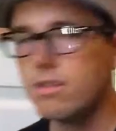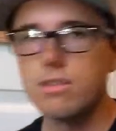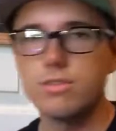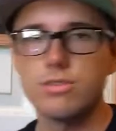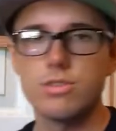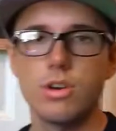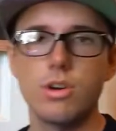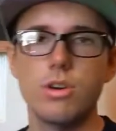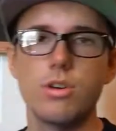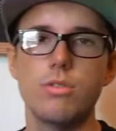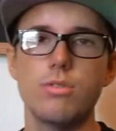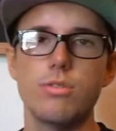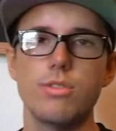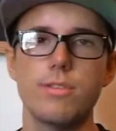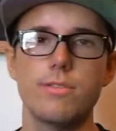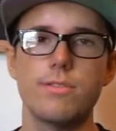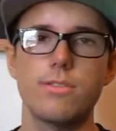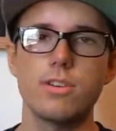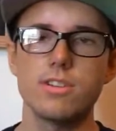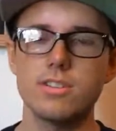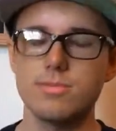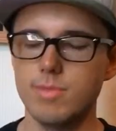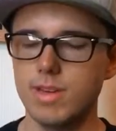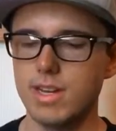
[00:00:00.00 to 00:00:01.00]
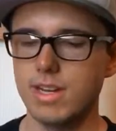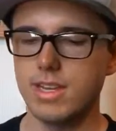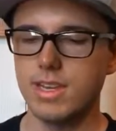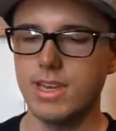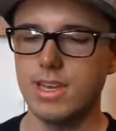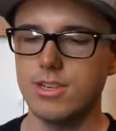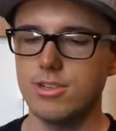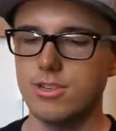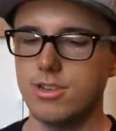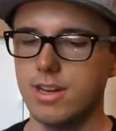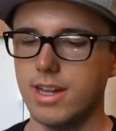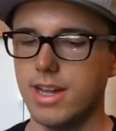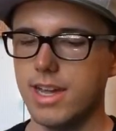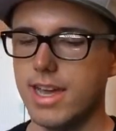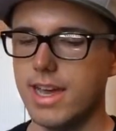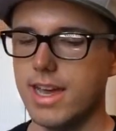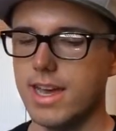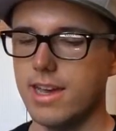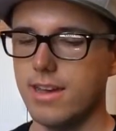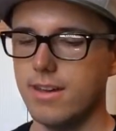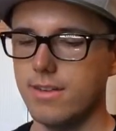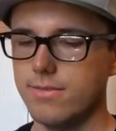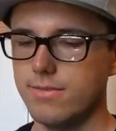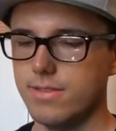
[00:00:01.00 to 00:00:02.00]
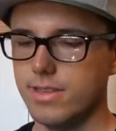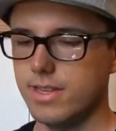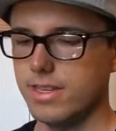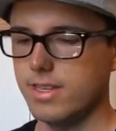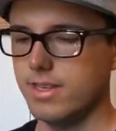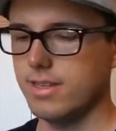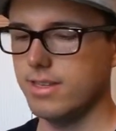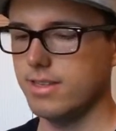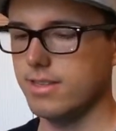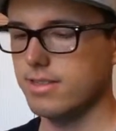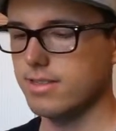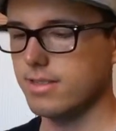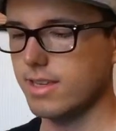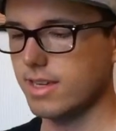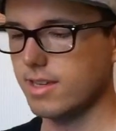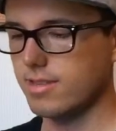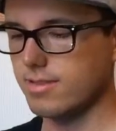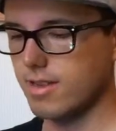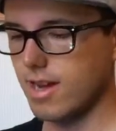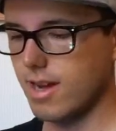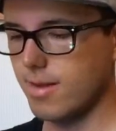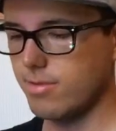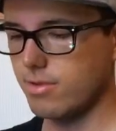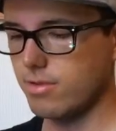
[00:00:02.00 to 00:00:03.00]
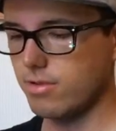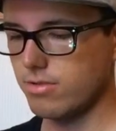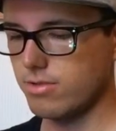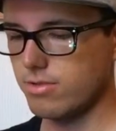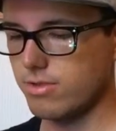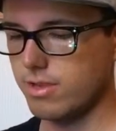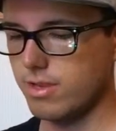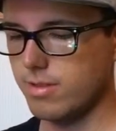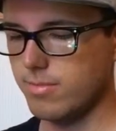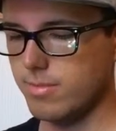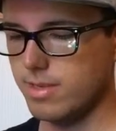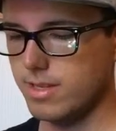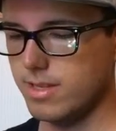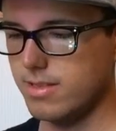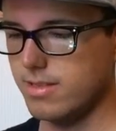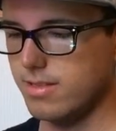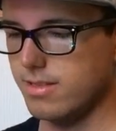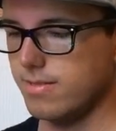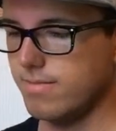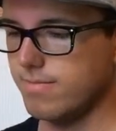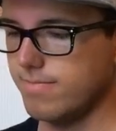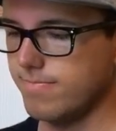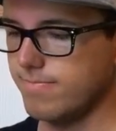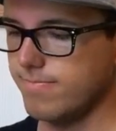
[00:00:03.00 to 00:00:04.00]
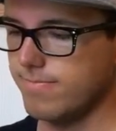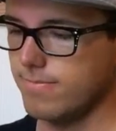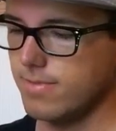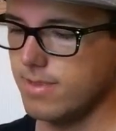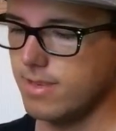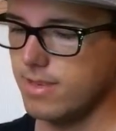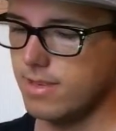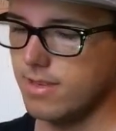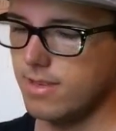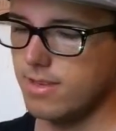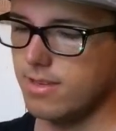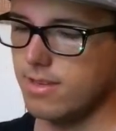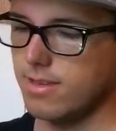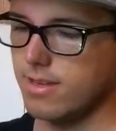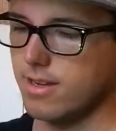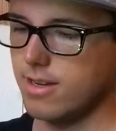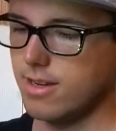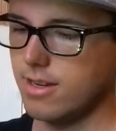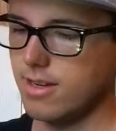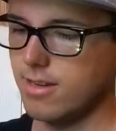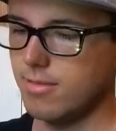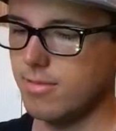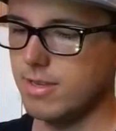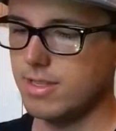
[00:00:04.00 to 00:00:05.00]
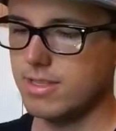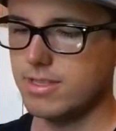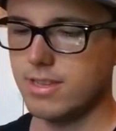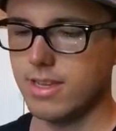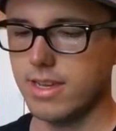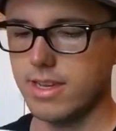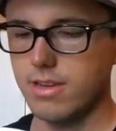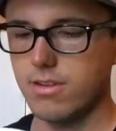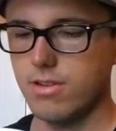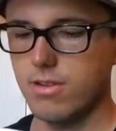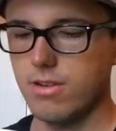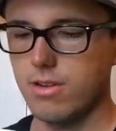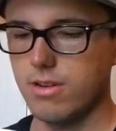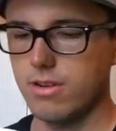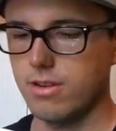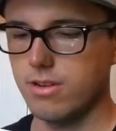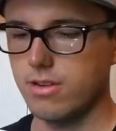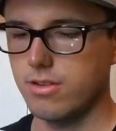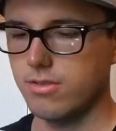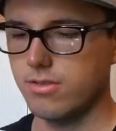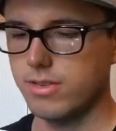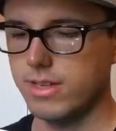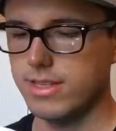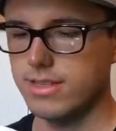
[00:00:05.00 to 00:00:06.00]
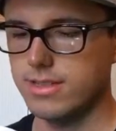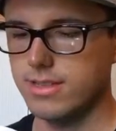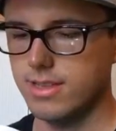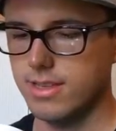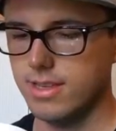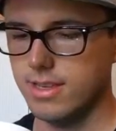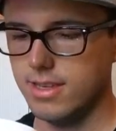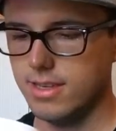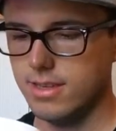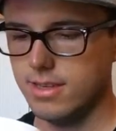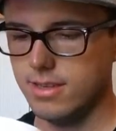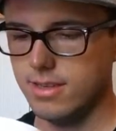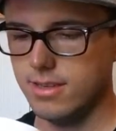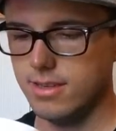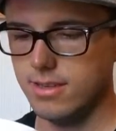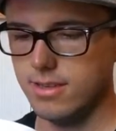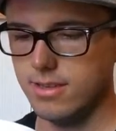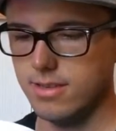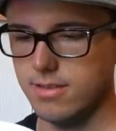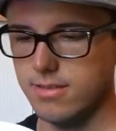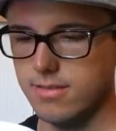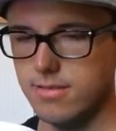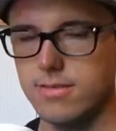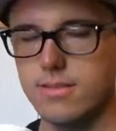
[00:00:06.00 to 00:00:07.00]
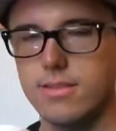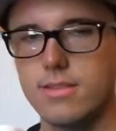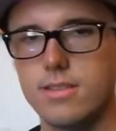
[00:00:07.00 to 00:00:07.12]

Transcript: So the first medication I have is like a topical treatment. It's like a greasy